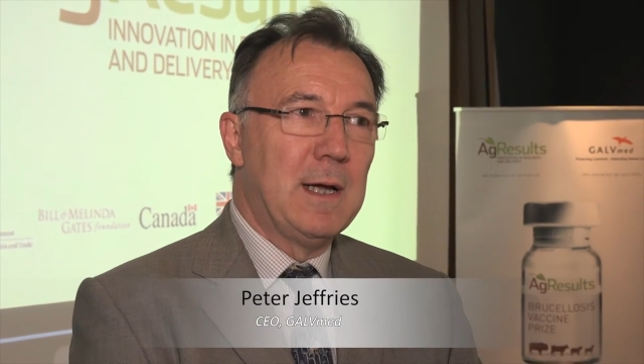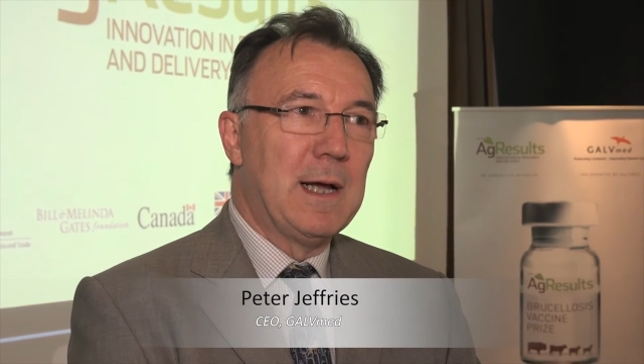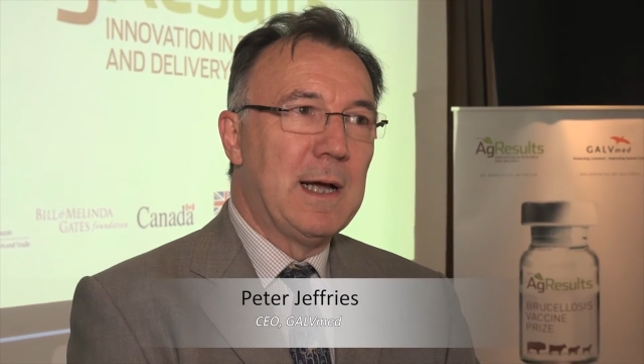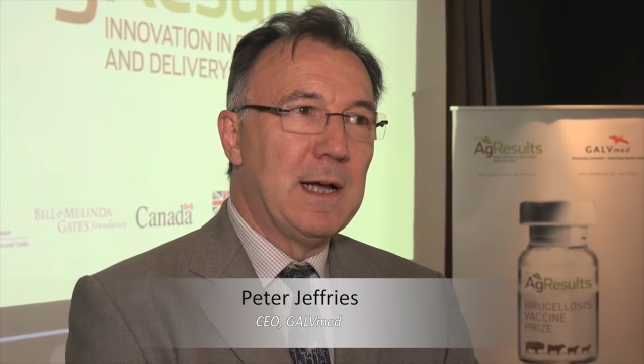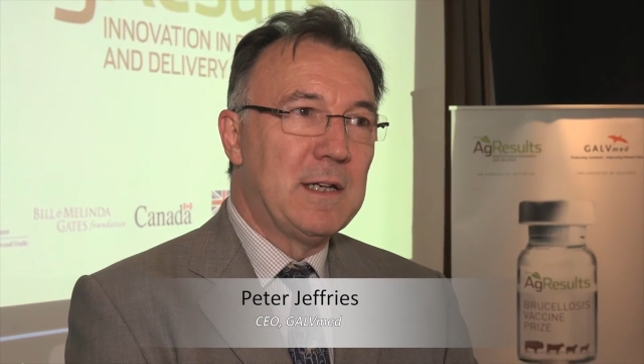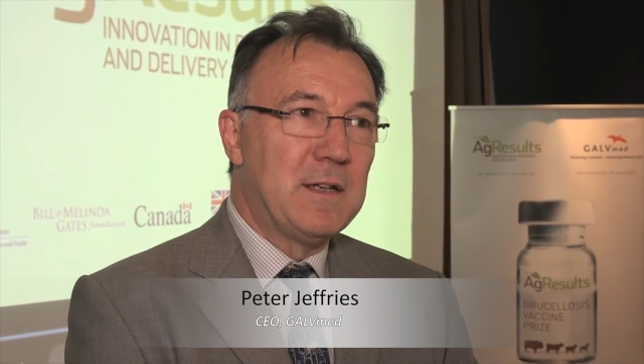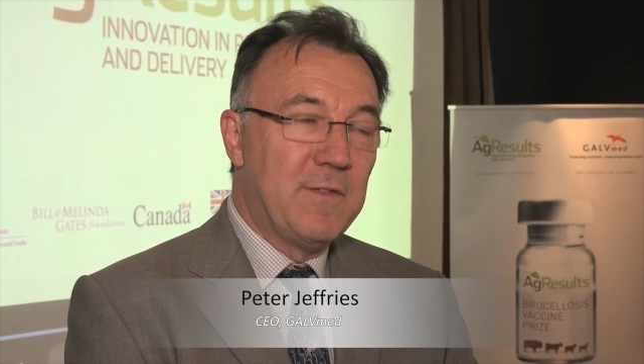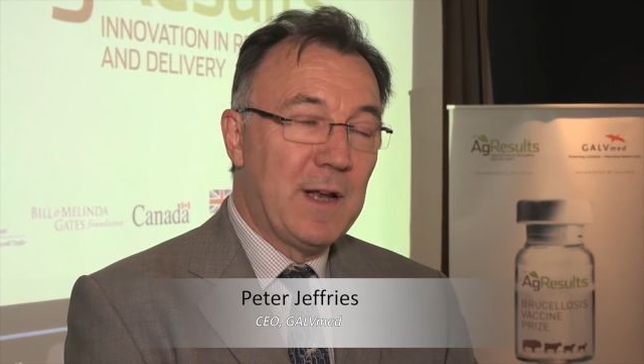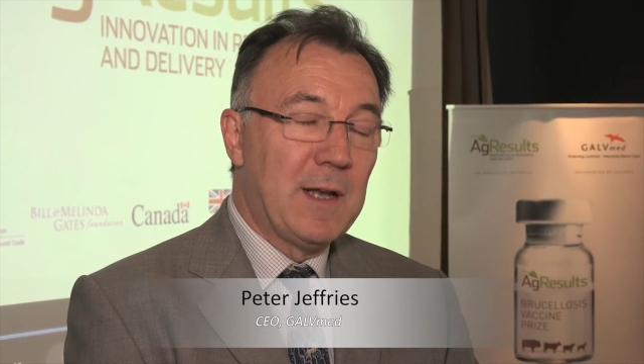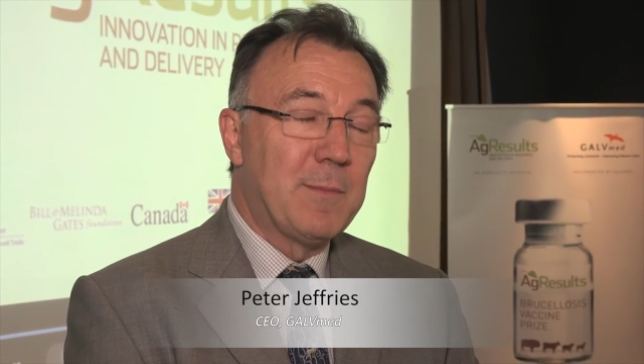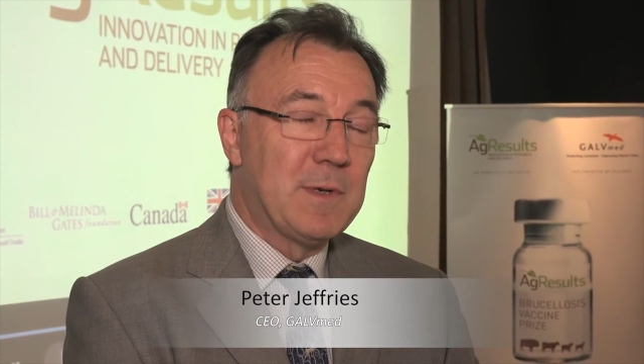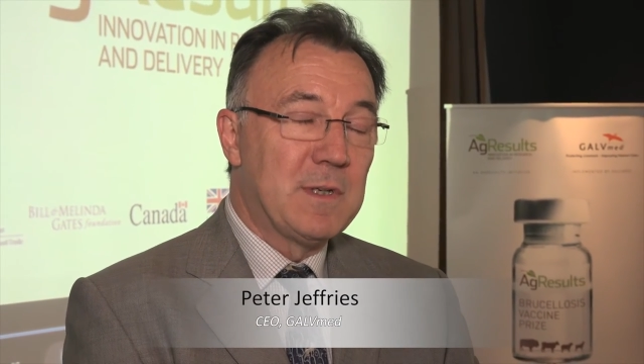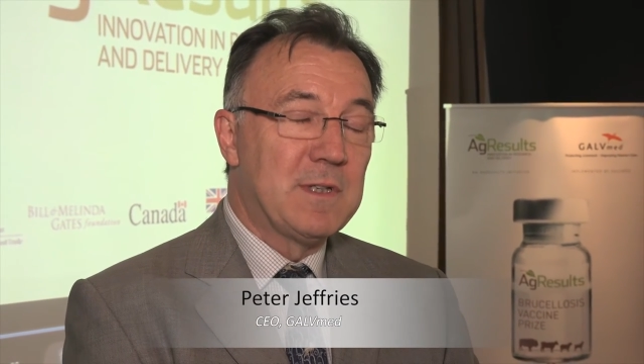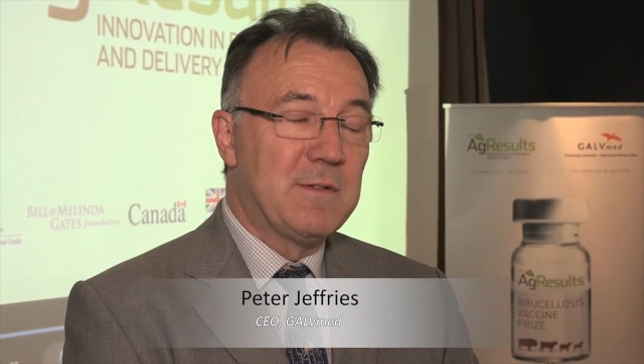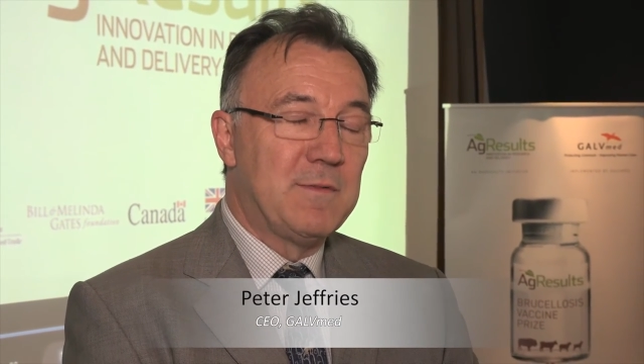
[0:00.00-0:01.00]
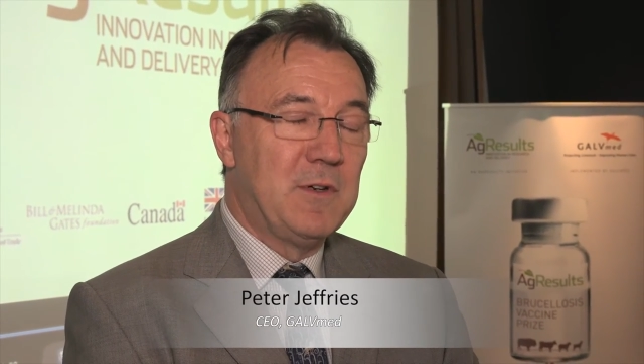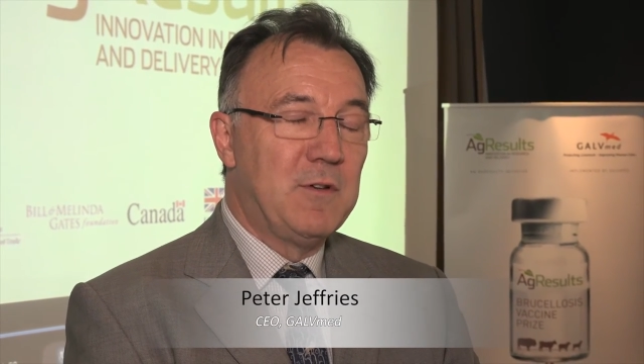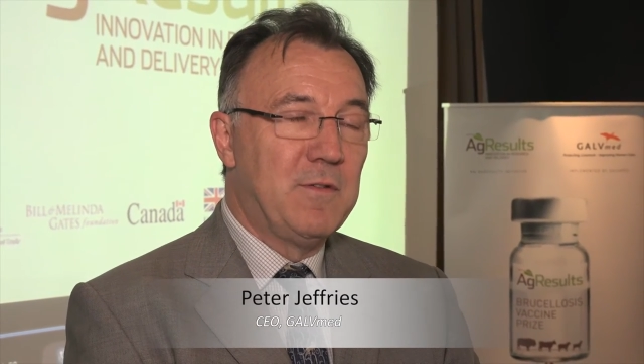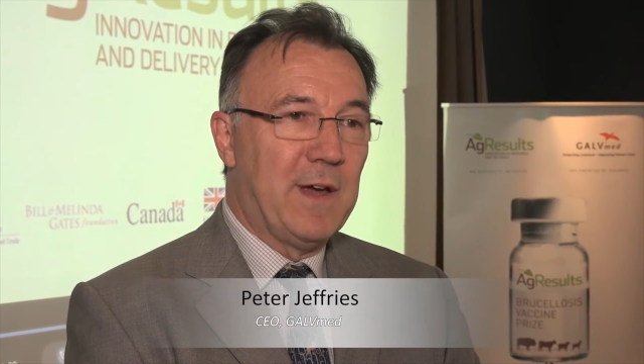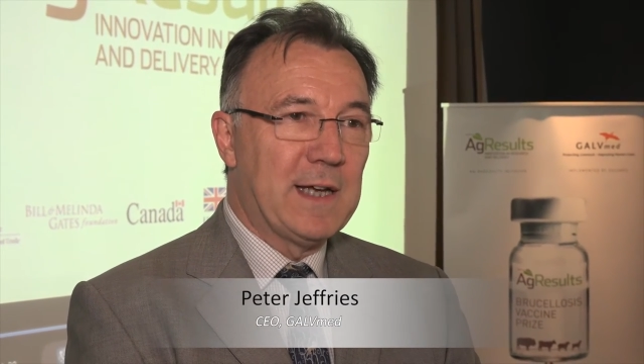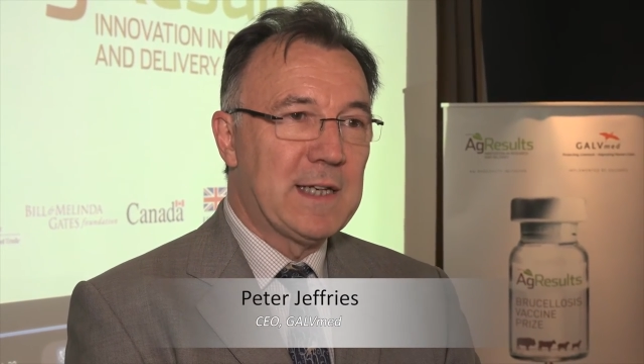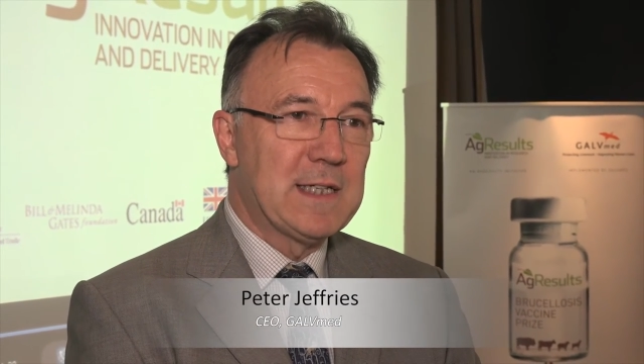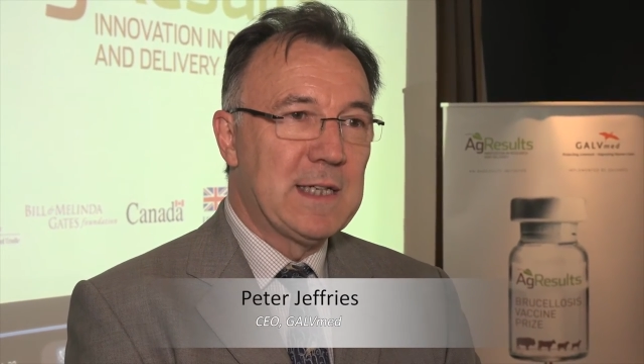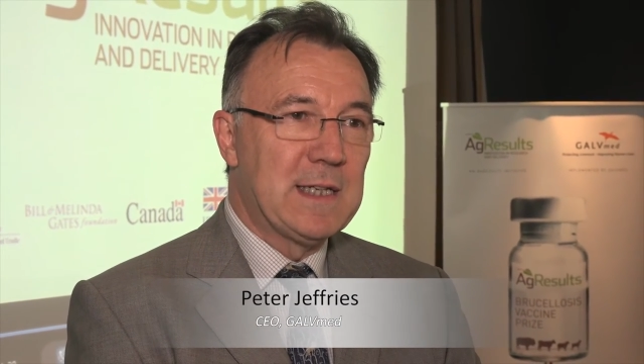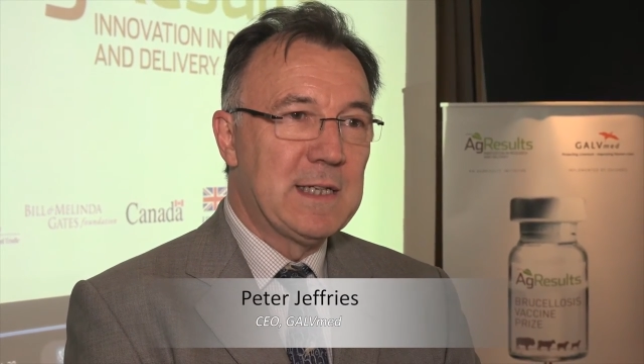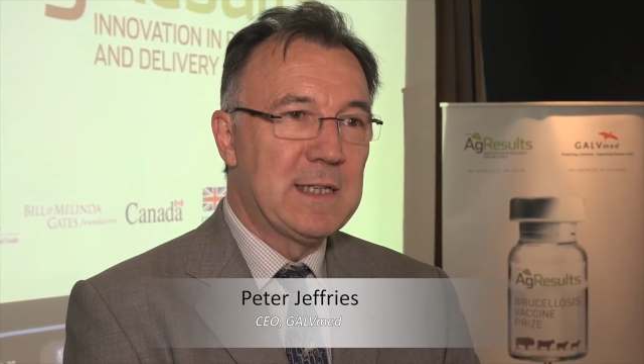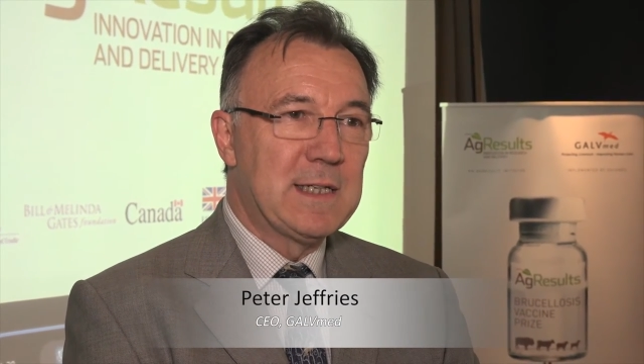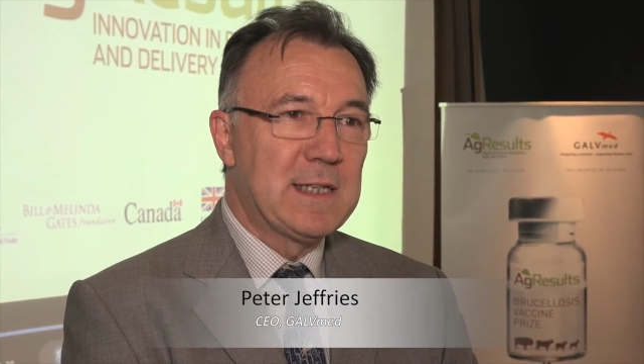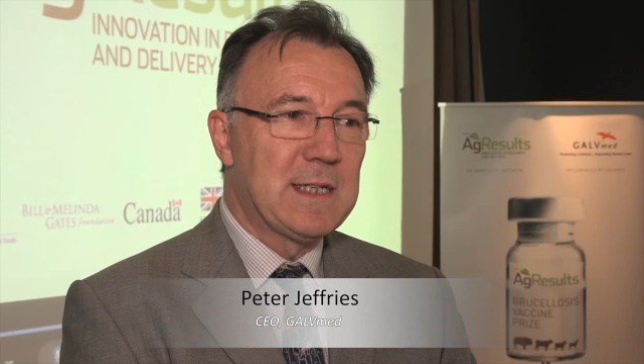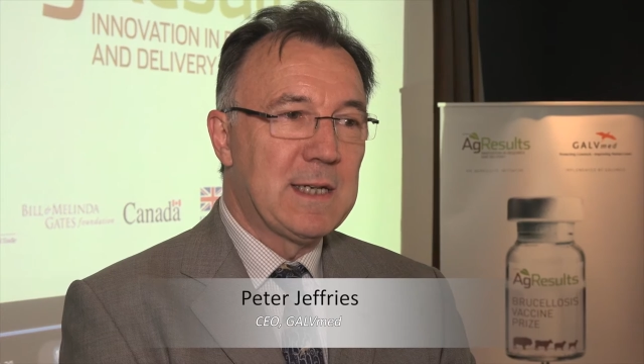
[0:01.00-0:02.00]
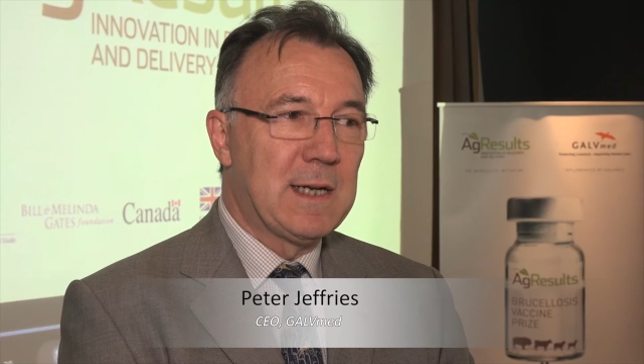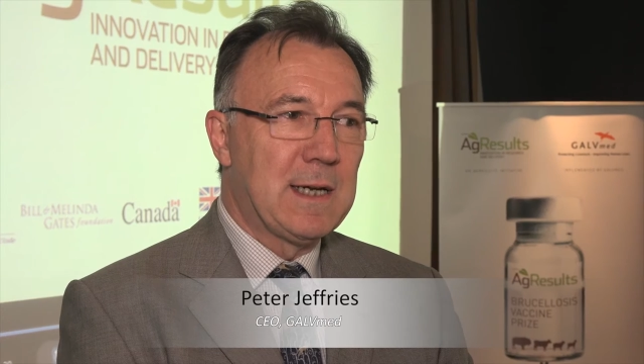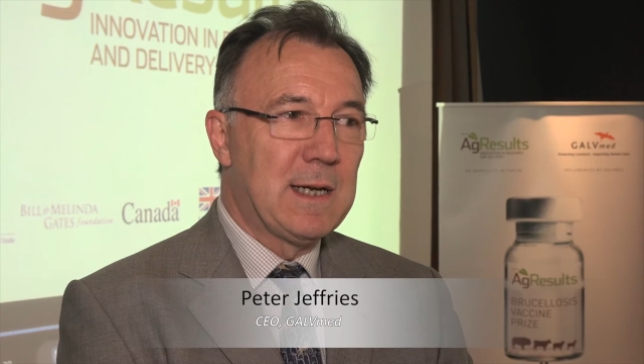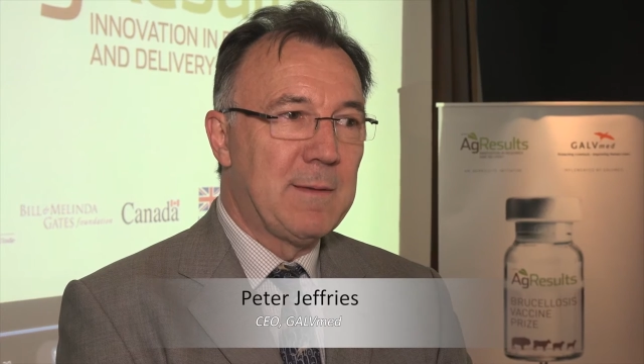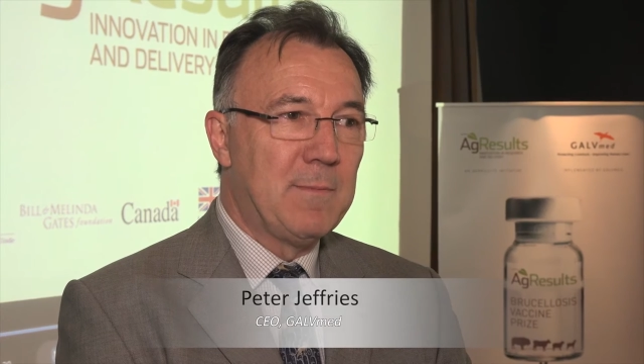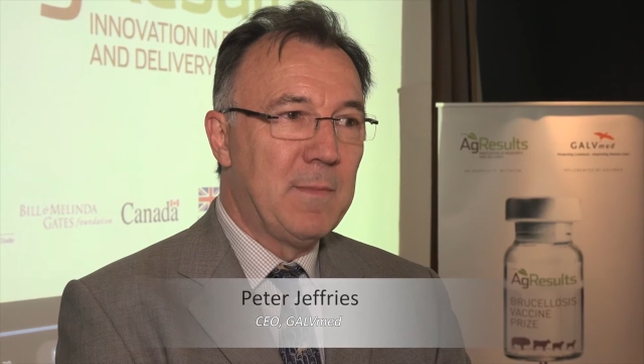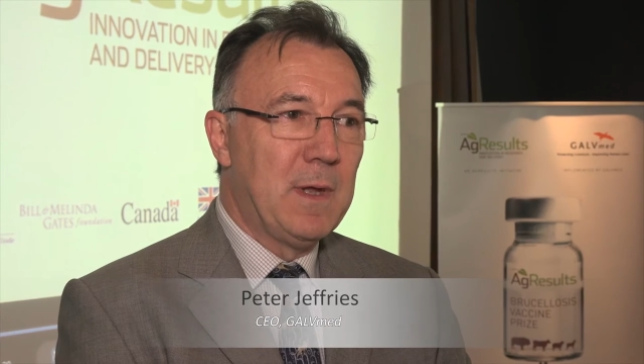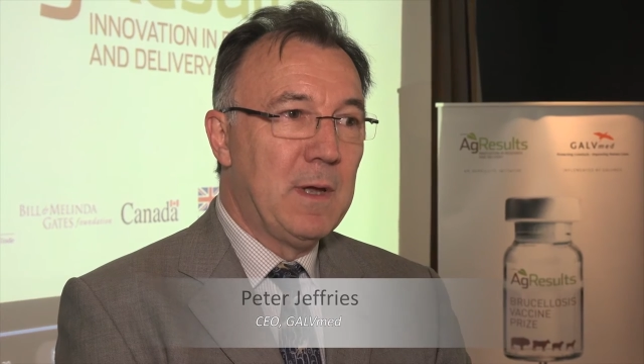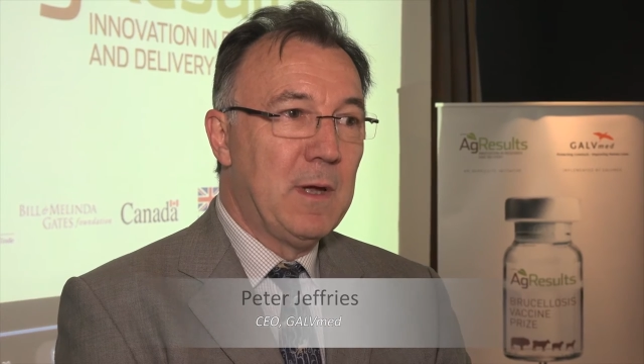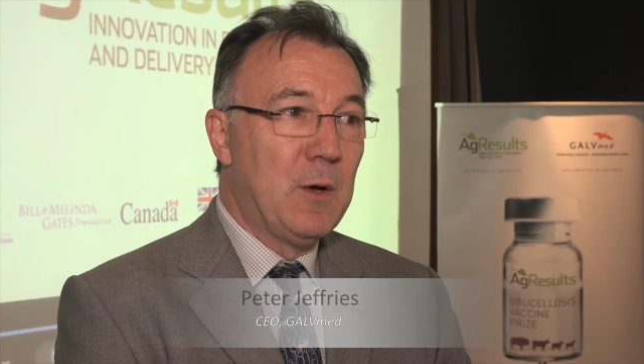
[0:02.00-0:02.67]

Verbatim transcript: uh, development of new vaccines, um,